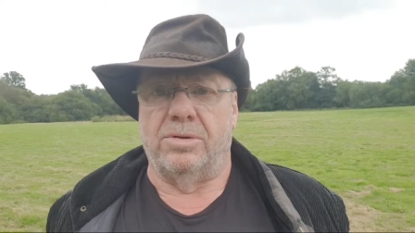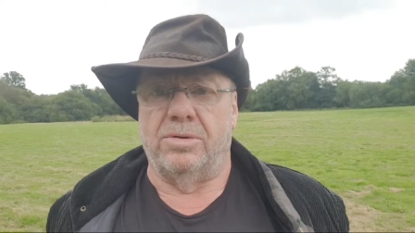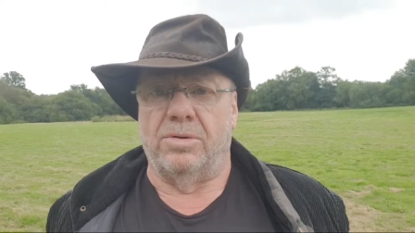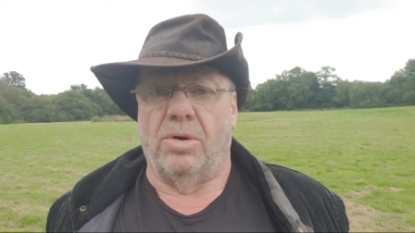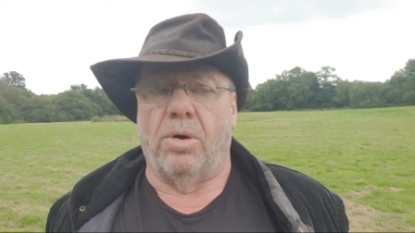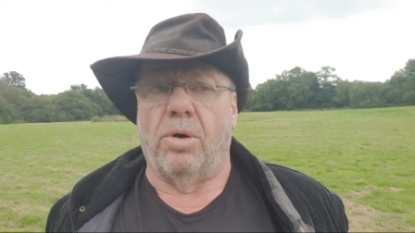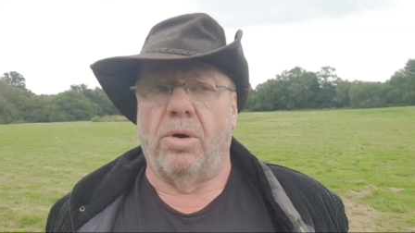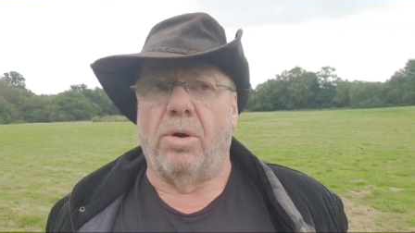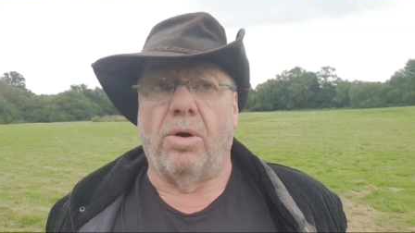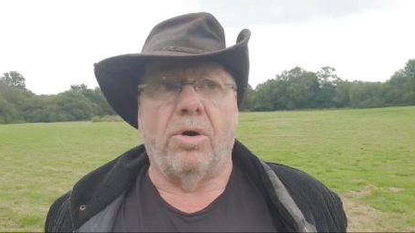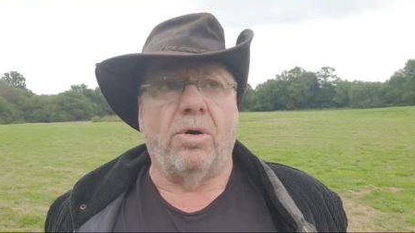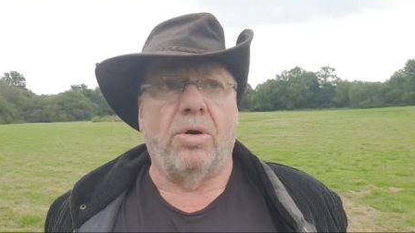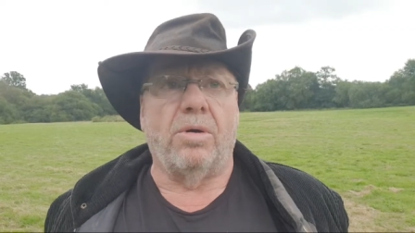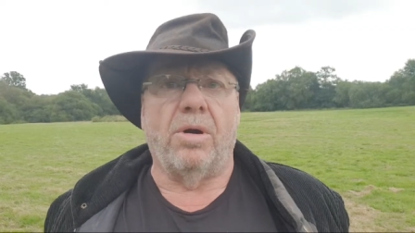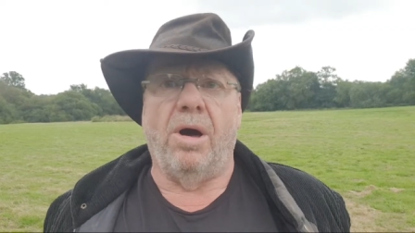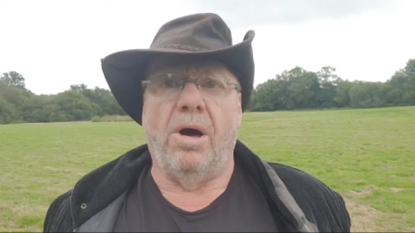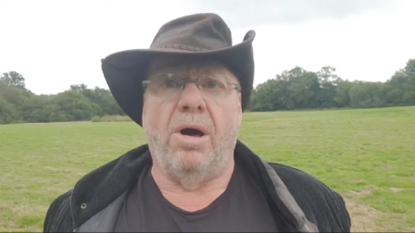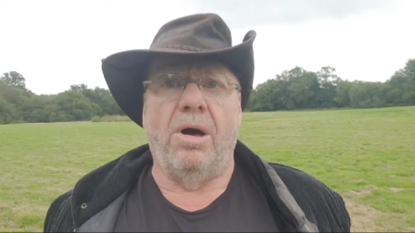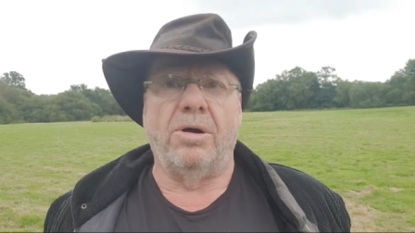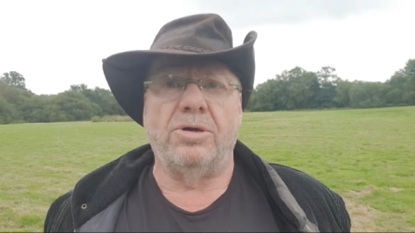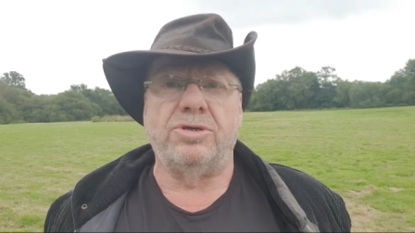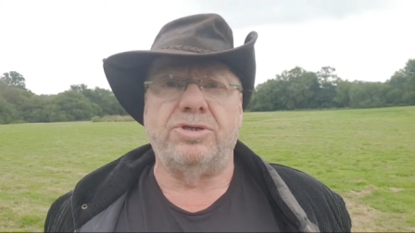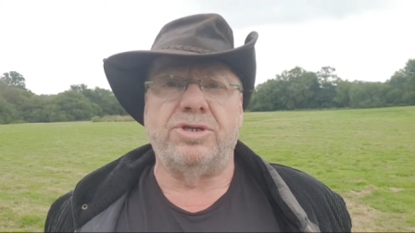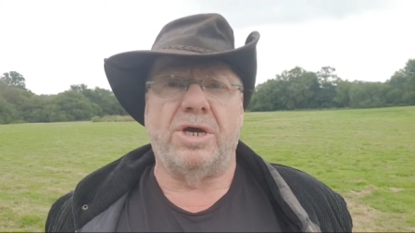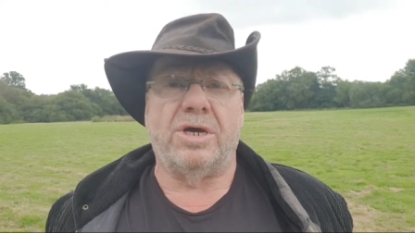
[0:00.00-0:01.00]
or are
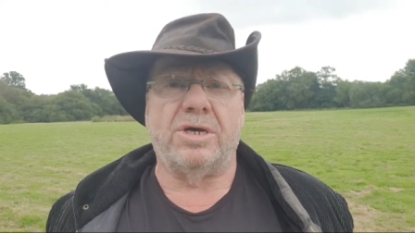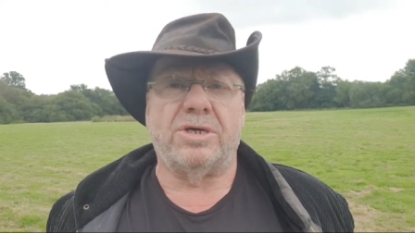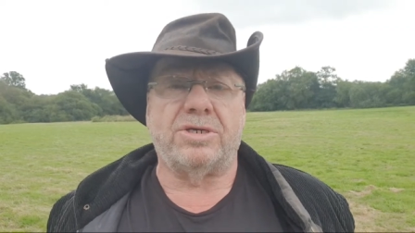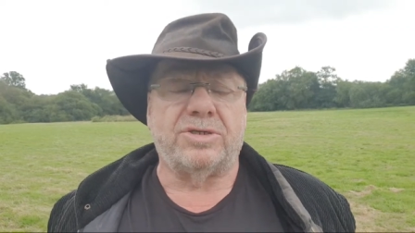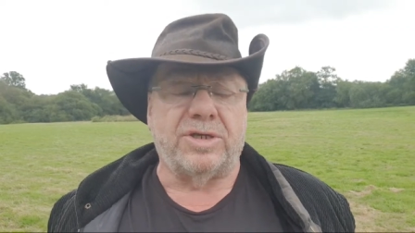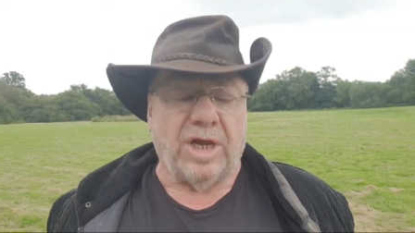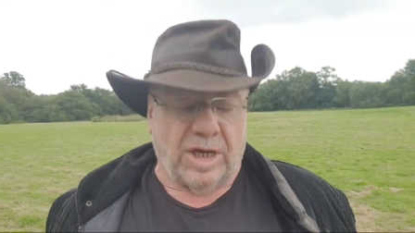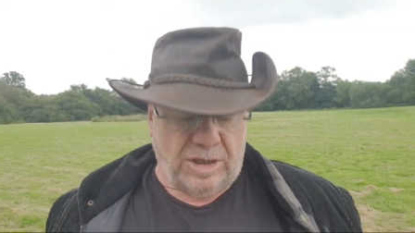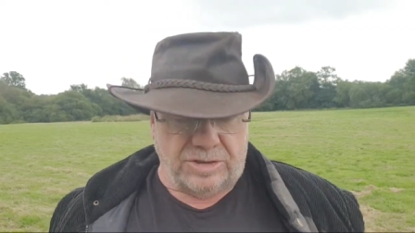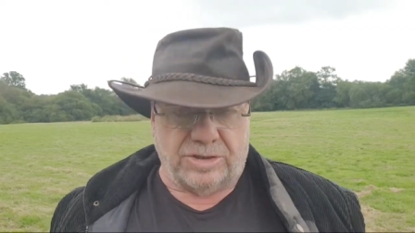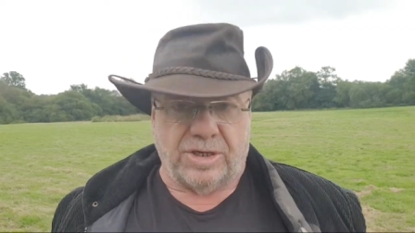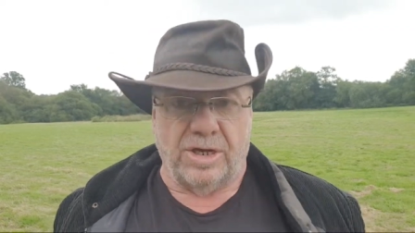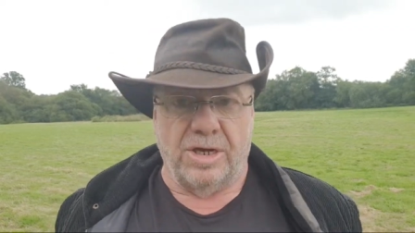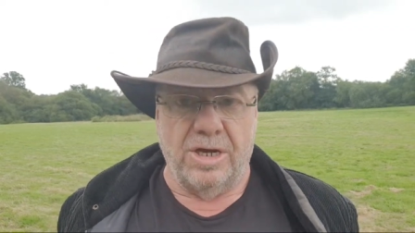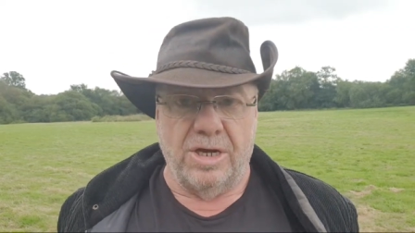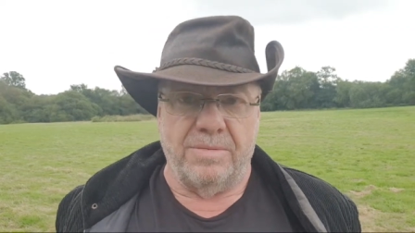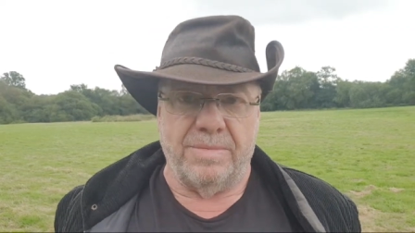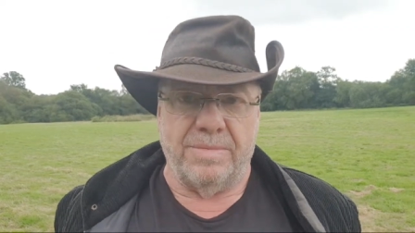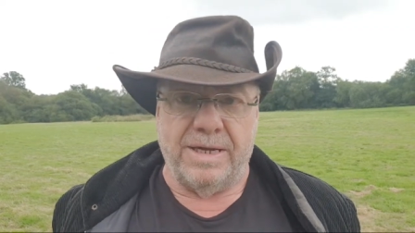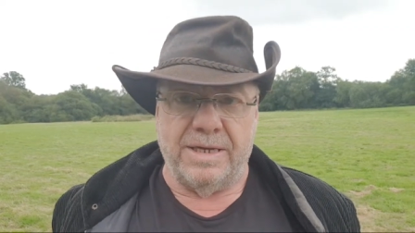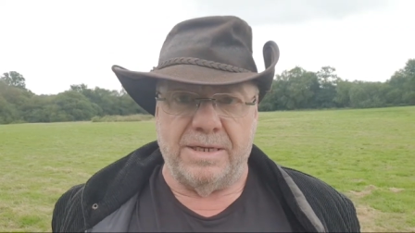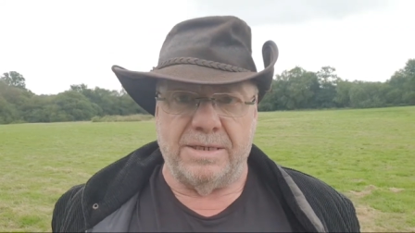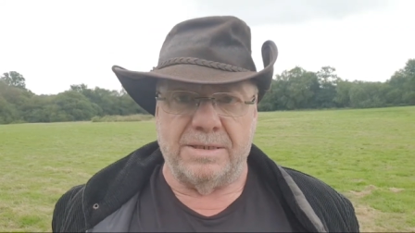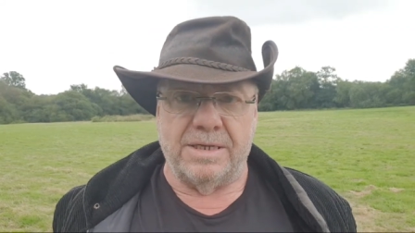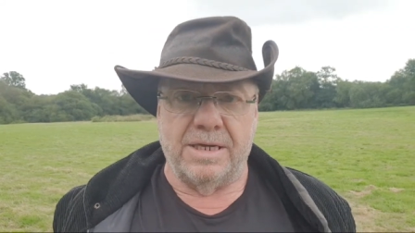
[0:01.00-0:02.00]
just
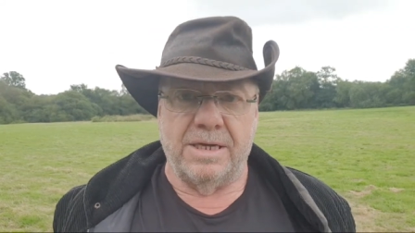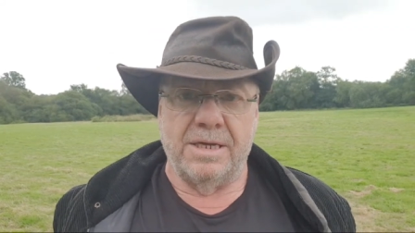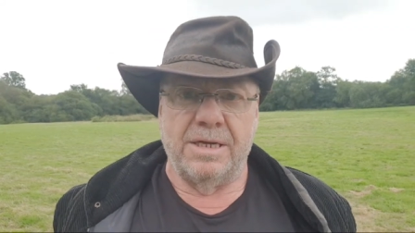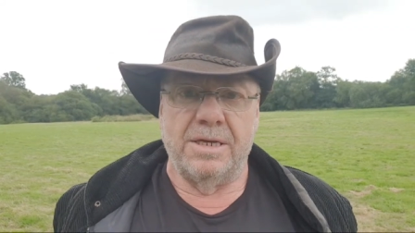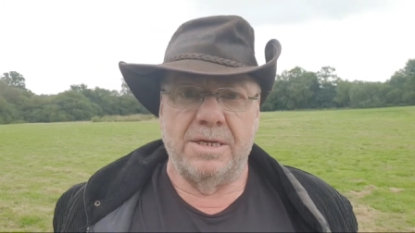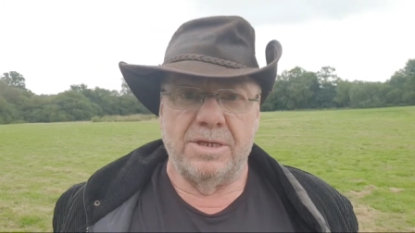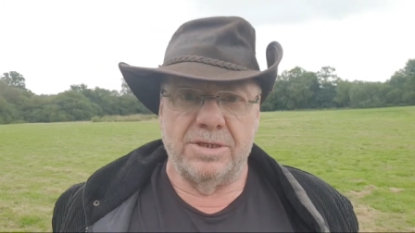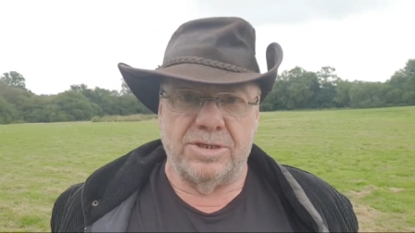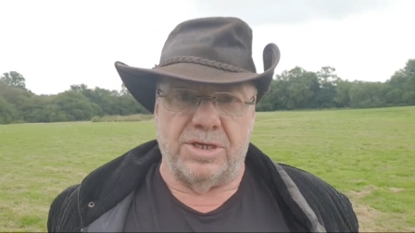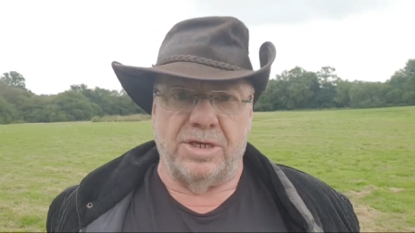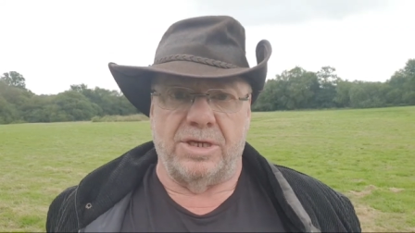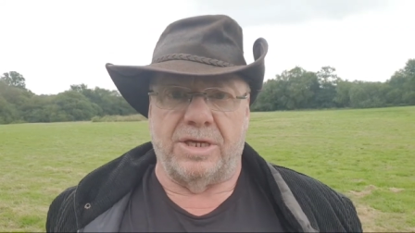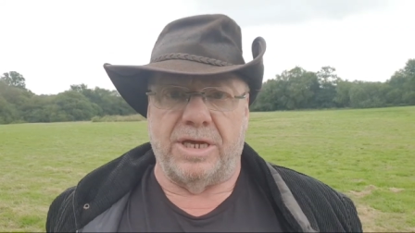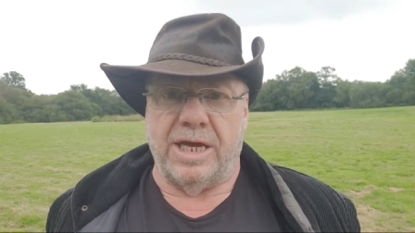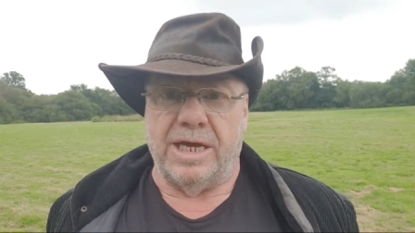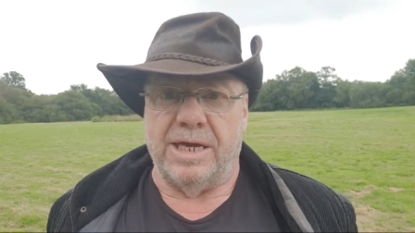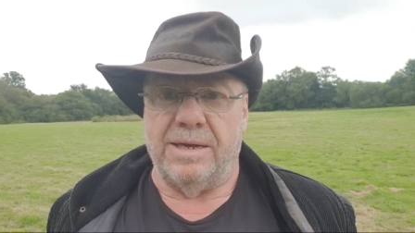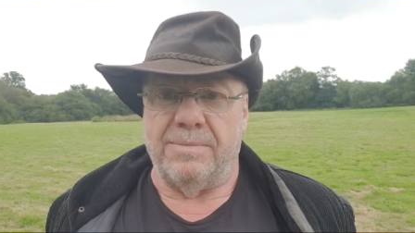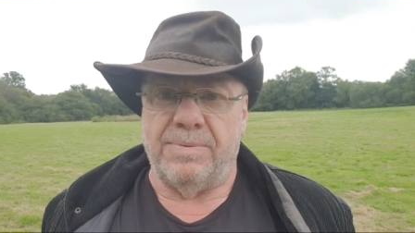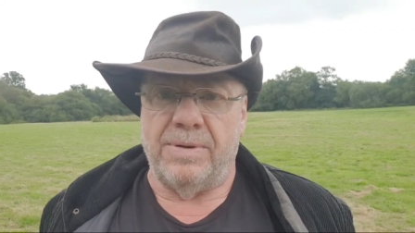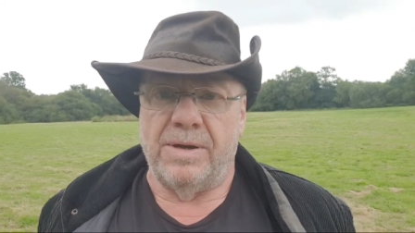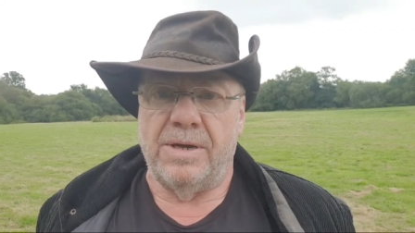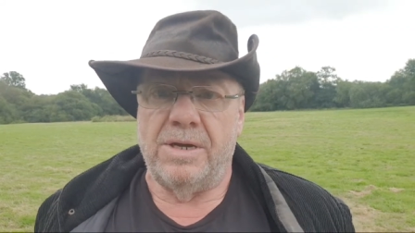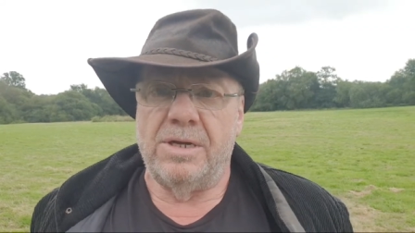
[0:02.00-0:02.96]
determined to keep